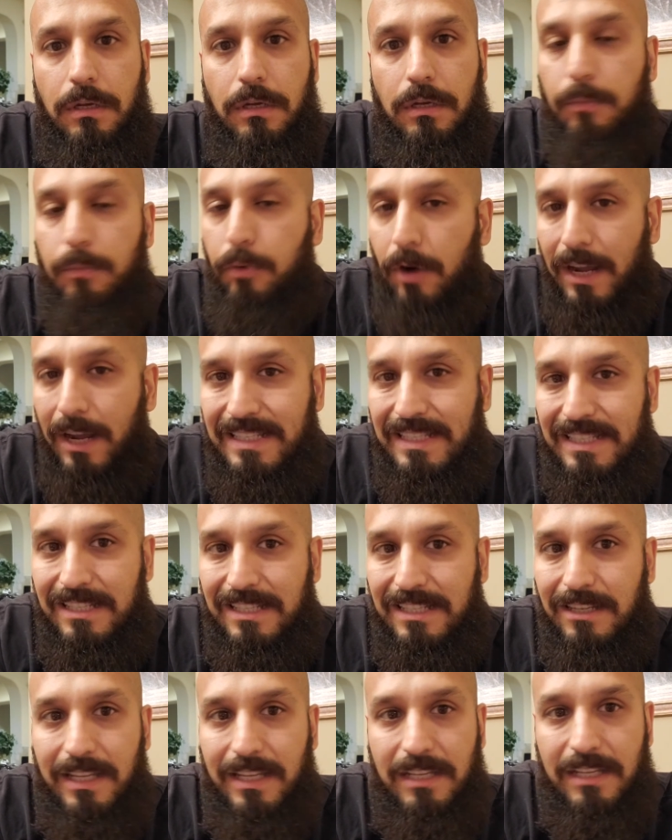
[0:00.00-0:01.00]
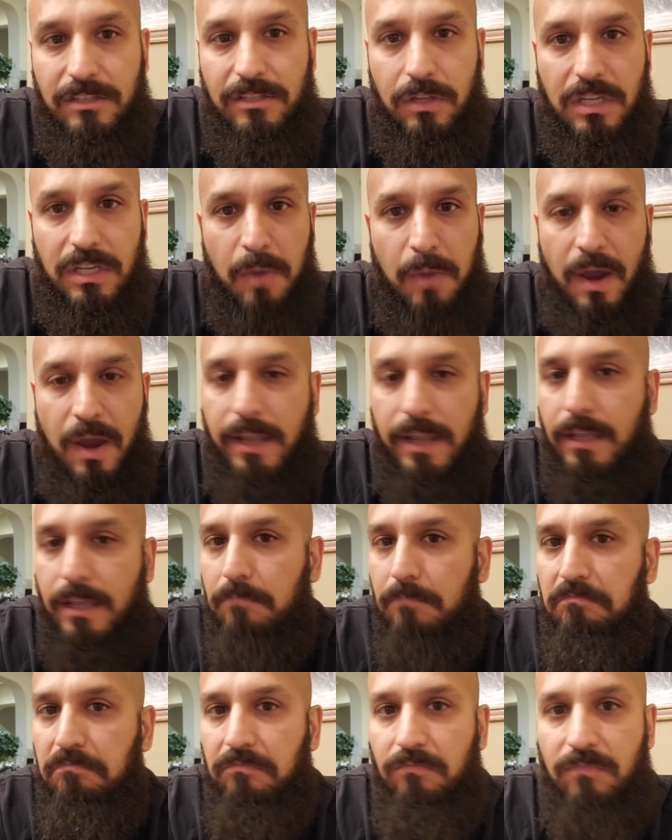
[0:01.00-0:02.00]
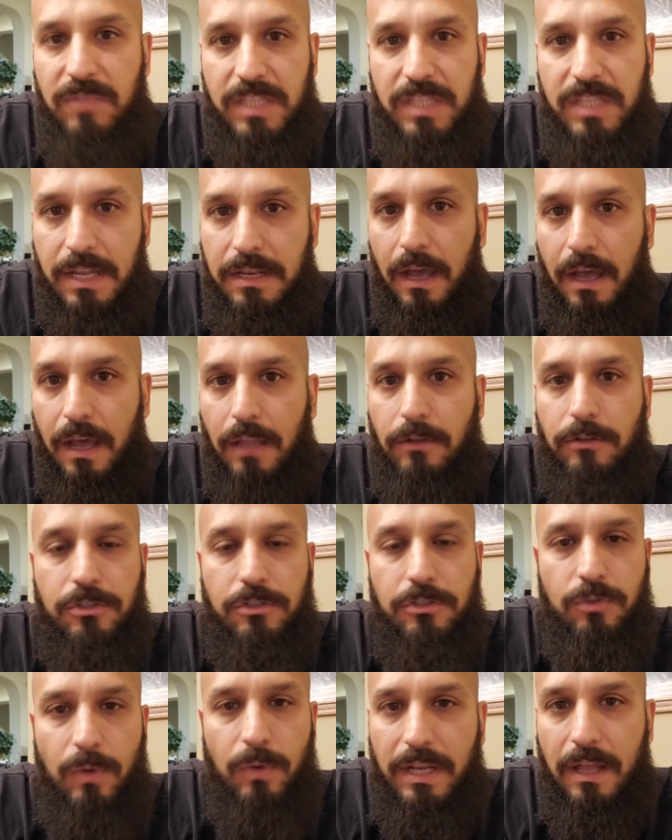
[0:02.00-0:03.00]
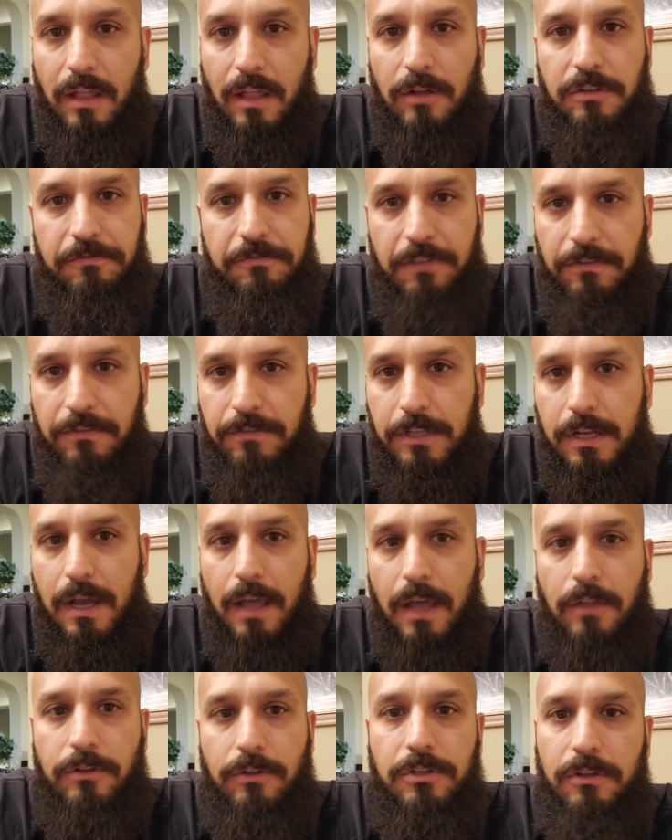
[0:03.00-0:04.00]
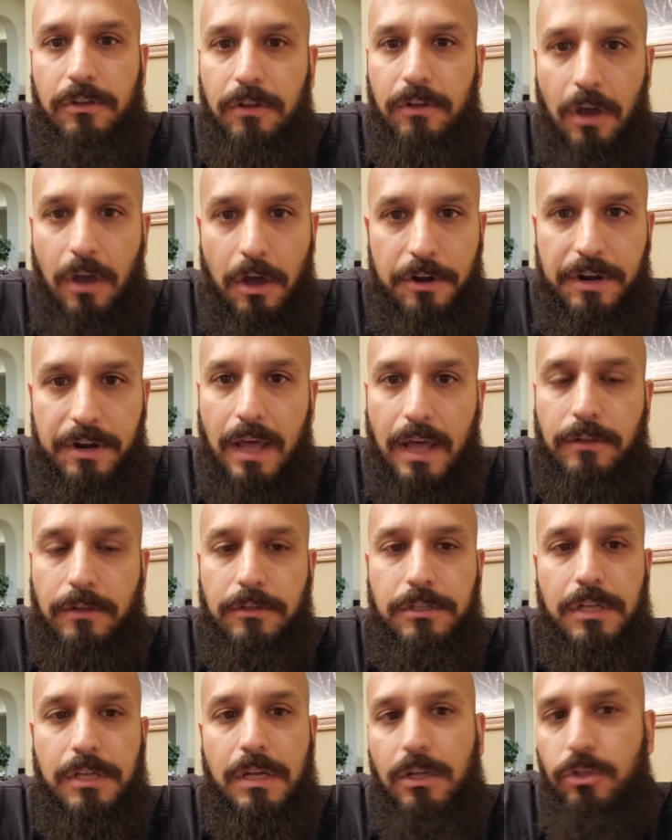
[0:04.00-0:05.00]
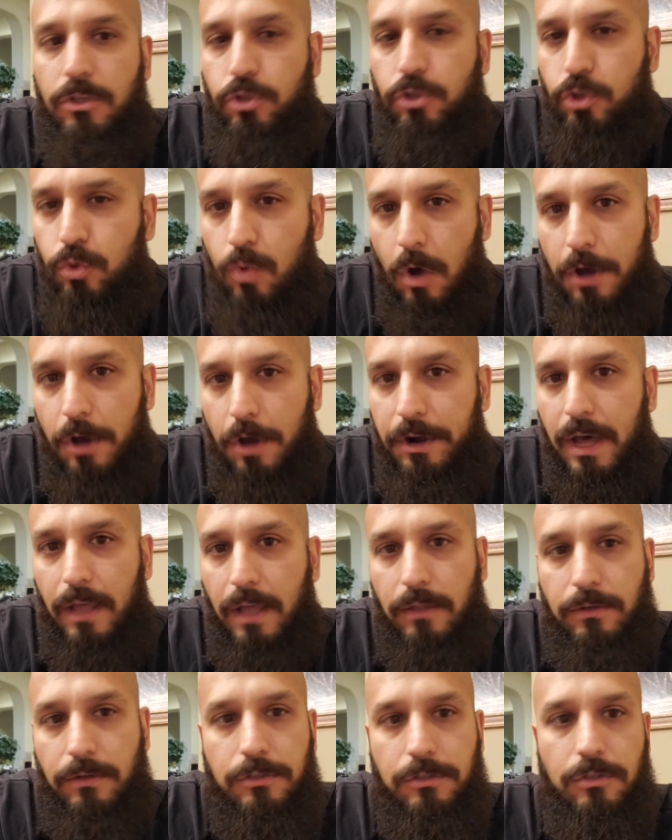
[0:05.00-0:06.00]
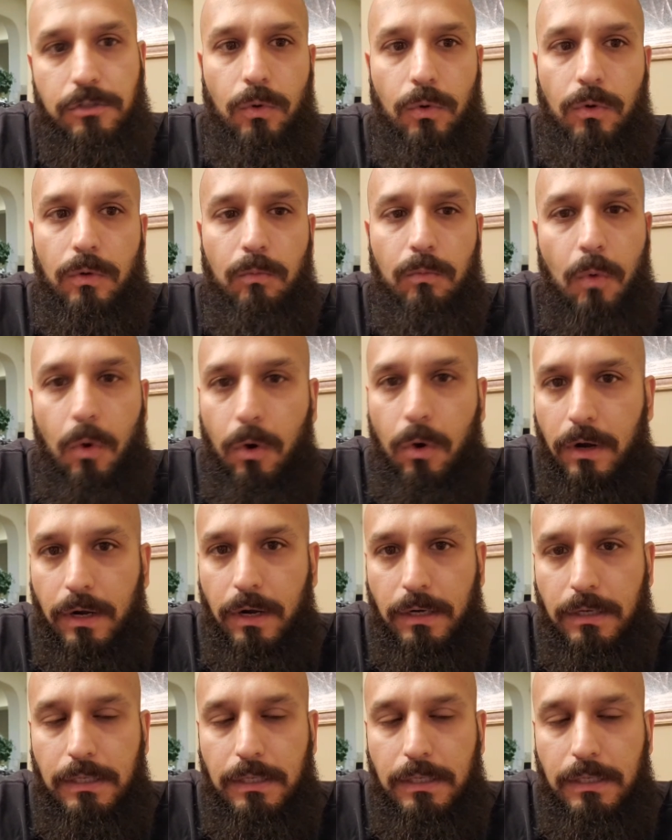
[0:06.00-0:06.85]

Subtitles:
The prices could easily spike $10, $20, $50, $100, $200 or more.